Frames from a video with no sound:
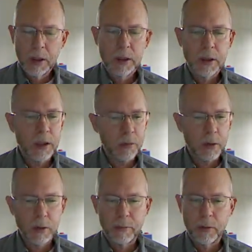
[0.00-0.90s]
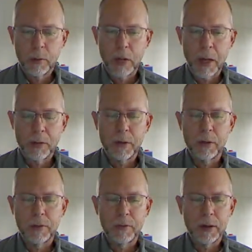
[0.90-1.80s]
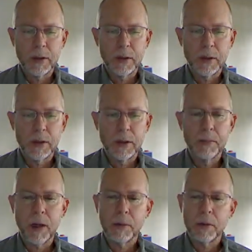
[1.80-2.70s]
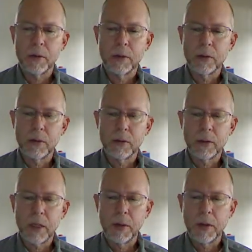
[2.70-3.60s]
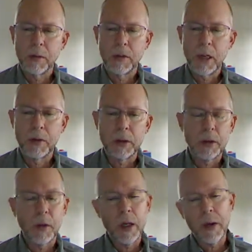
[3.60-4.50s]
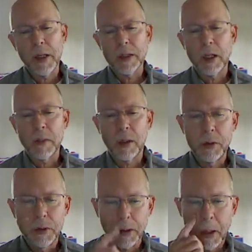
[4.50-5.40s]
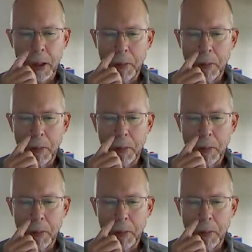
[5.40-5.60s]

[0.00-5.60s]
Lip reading: Similar to what happened in the 50s and 60s, pop culture, the same thing keeps happening. So anyway, that's all about music.